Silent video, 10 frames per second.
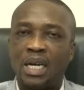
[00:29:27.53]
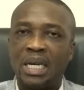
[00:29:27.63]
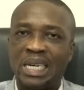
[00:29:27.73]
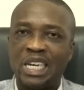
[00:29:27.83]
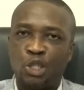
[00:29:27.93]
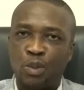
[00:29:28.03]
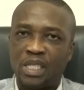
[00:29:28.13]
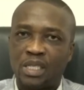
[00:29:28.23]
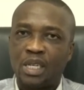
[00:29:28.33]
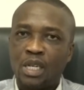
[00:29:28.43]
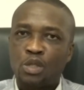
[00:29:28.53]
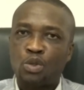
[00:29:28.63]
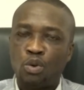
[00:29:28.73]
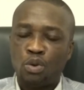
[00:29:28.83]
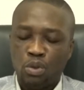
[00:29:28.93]
engagement.
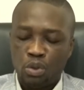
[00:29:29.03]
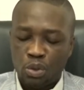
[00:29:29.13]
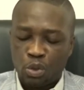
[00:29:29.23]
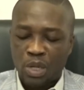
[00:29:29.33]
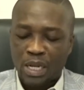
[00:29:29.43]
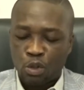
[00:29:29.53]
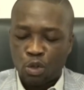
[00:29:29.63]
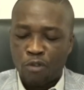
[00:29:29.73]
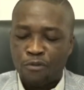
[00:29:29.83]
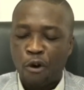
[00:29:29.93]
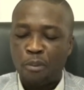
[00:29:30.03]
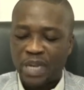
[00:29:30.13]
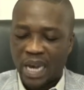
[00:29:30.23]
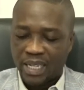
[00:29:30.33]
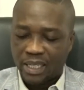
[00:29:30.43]
So that you don't fall
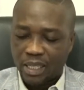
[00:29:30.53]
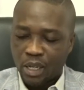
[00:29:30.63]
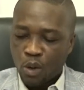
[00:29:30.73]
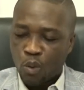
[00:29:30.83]
behind.